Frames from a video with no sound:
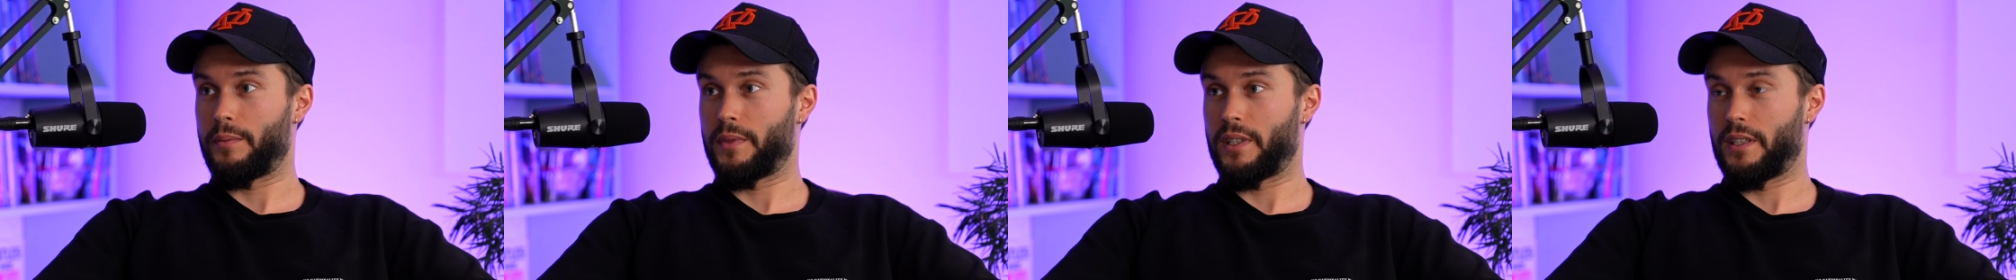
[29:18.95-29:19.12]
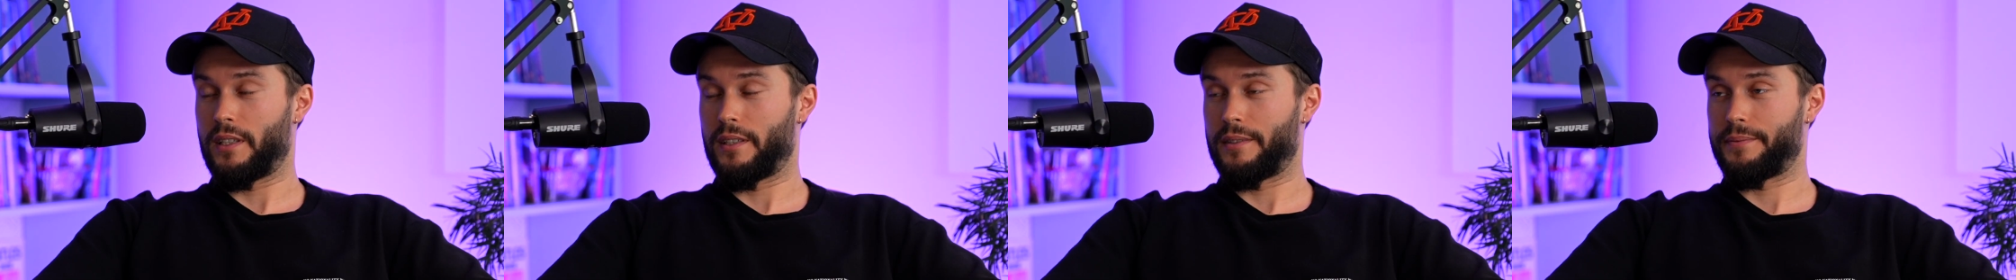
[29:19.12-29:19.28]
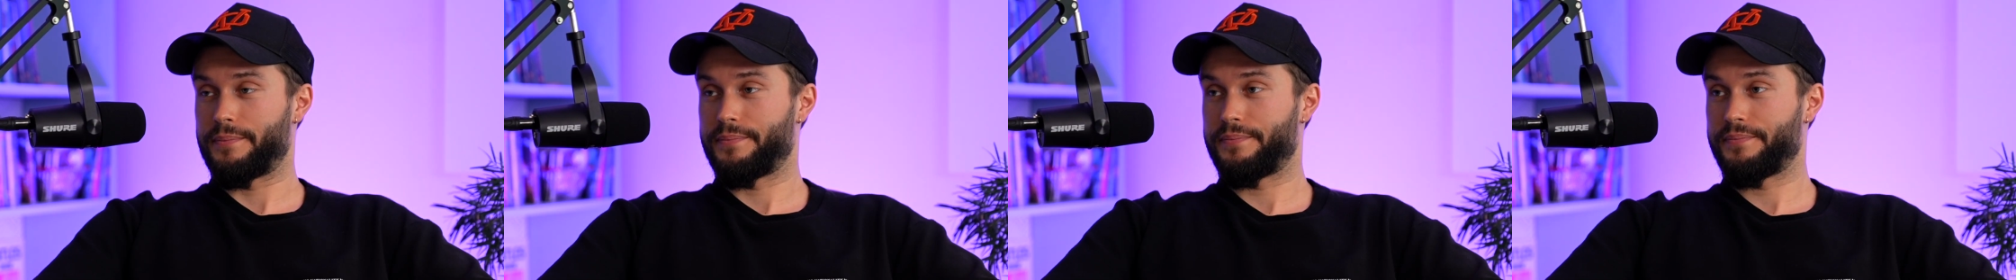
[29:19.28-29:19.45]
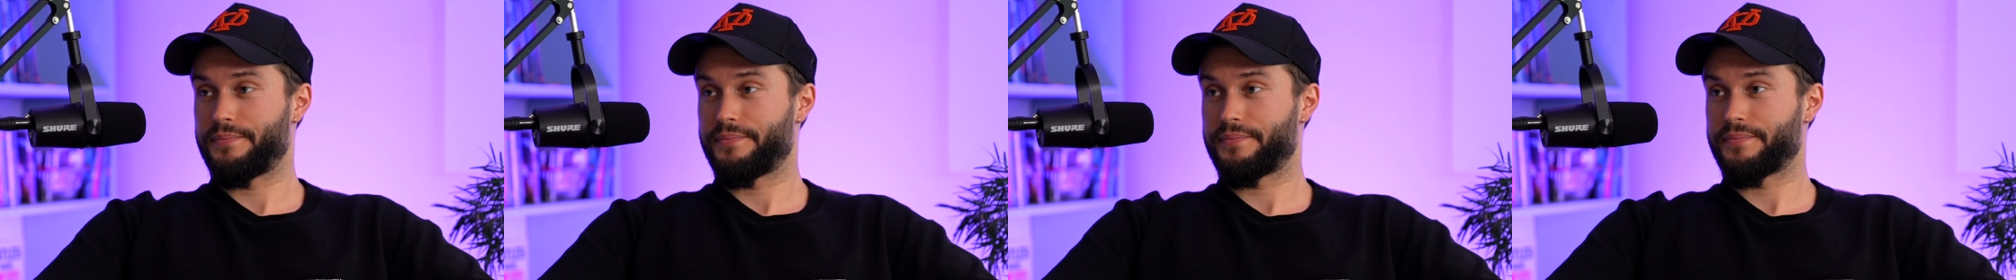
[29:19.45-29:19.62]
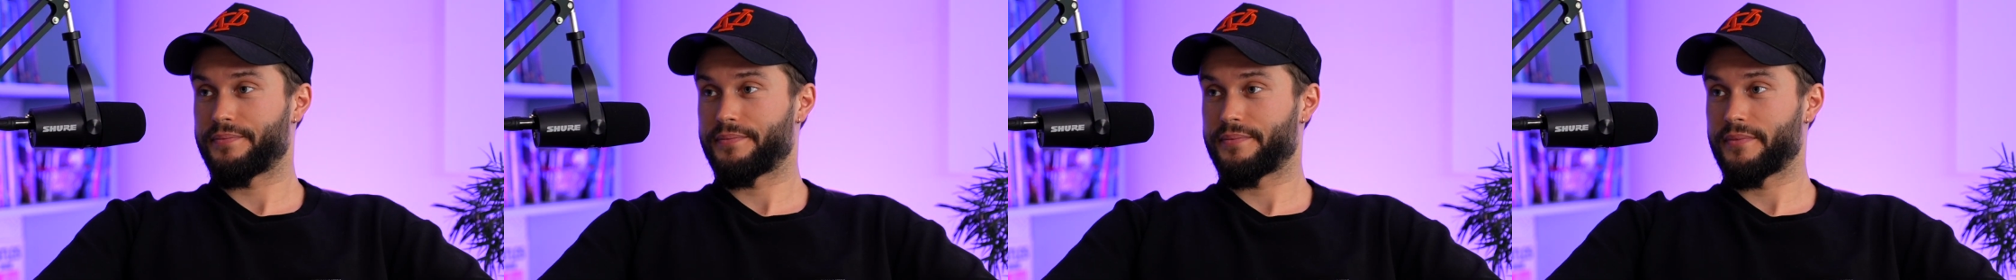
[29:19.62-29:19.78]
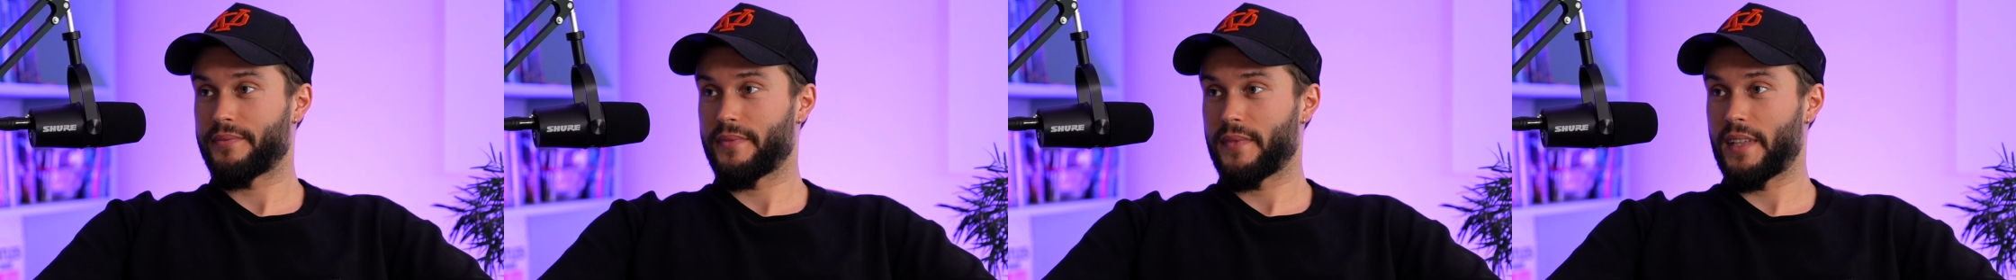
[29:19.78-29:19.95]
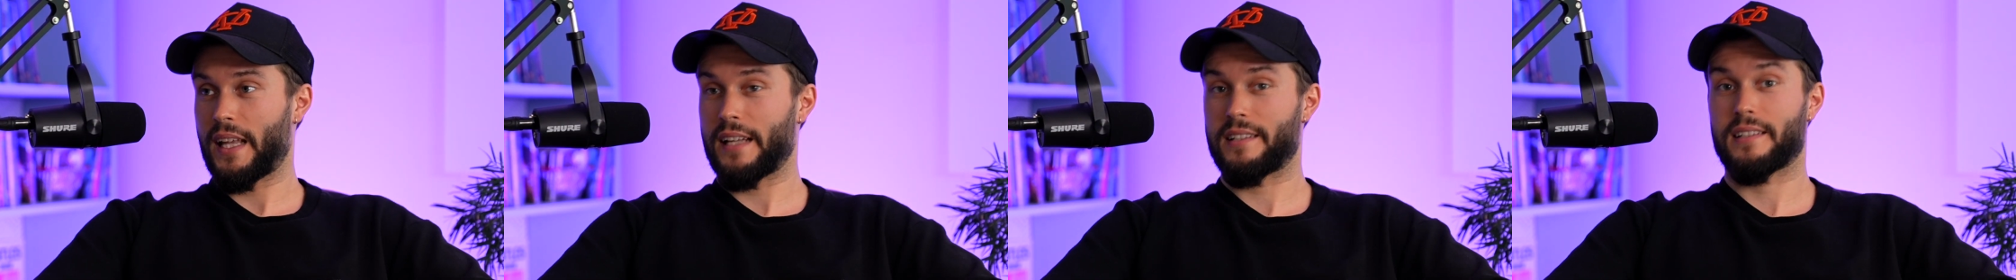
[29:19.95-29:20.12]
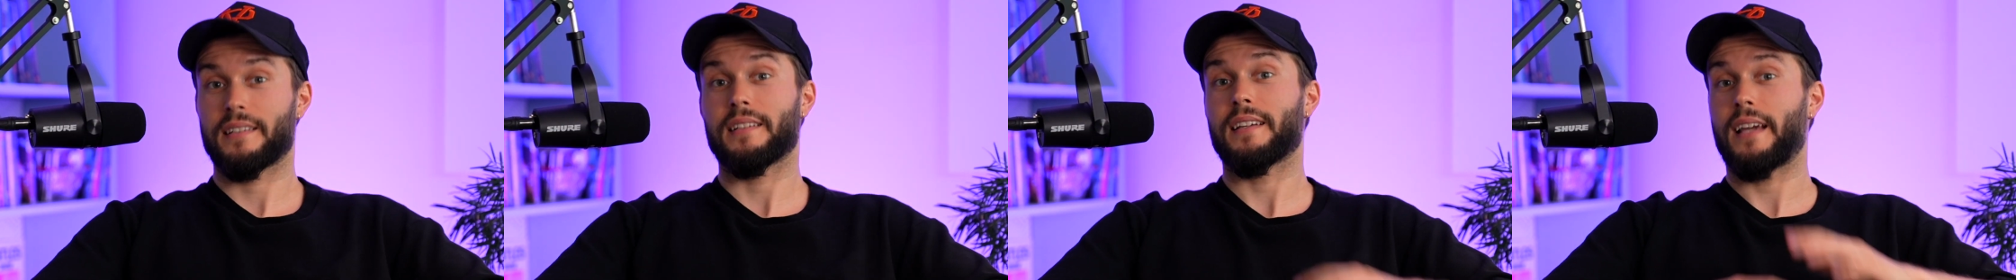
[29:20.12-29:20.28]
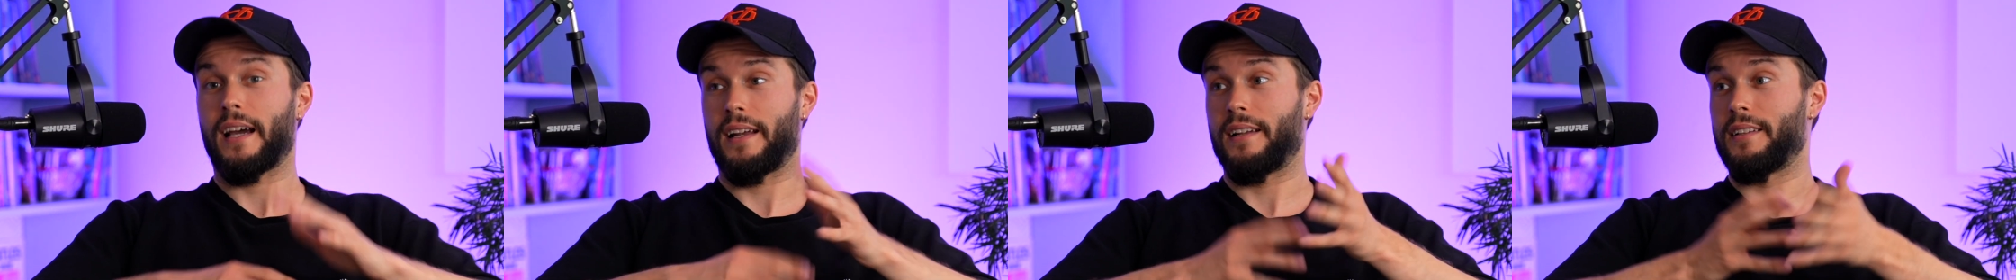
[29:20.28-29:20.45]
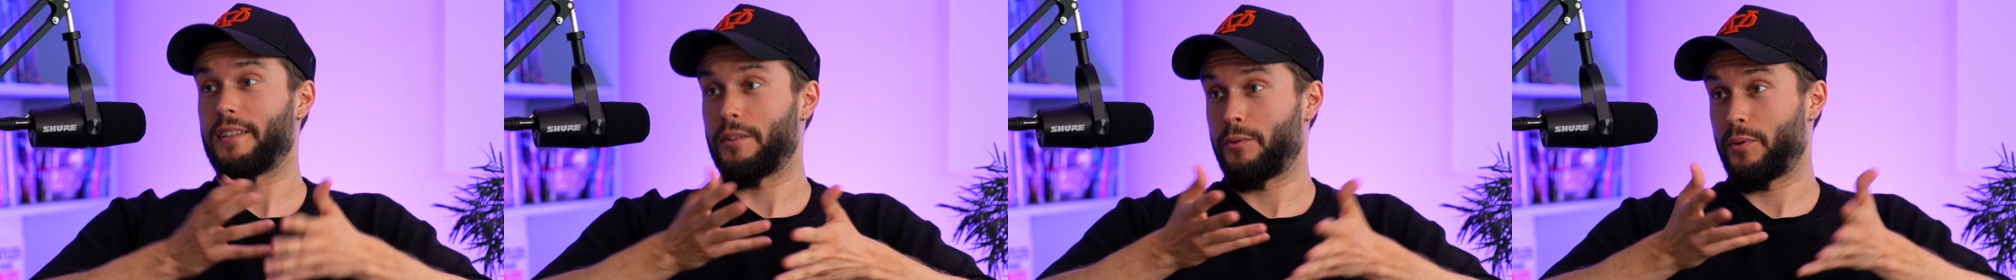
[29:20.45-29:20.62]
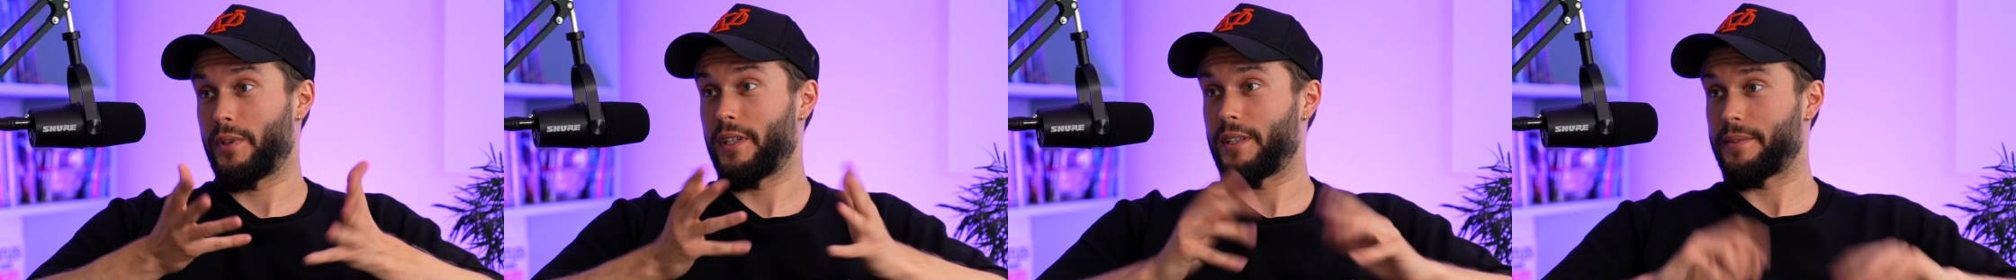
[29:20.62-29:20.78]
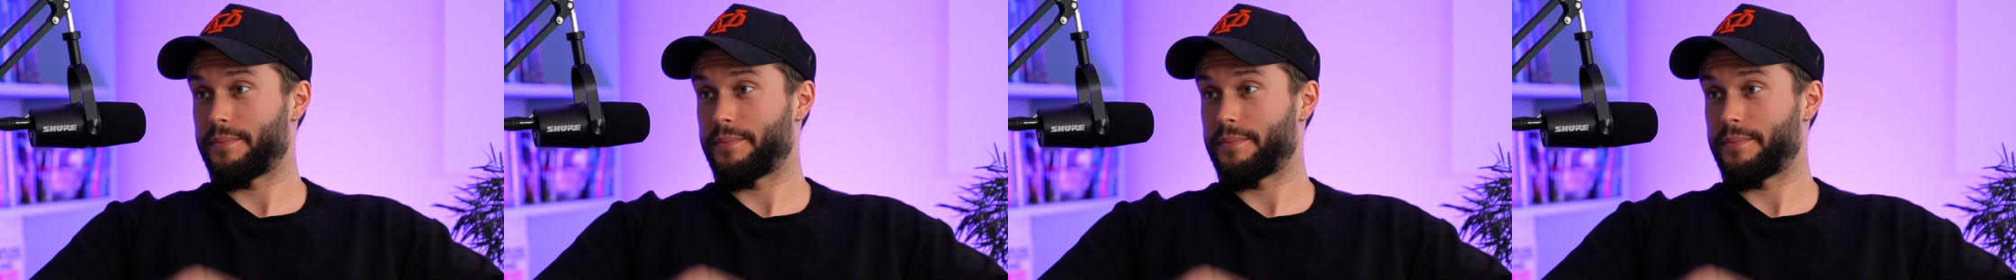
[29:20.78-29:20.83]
Yeah, that's I, kind that, of the way.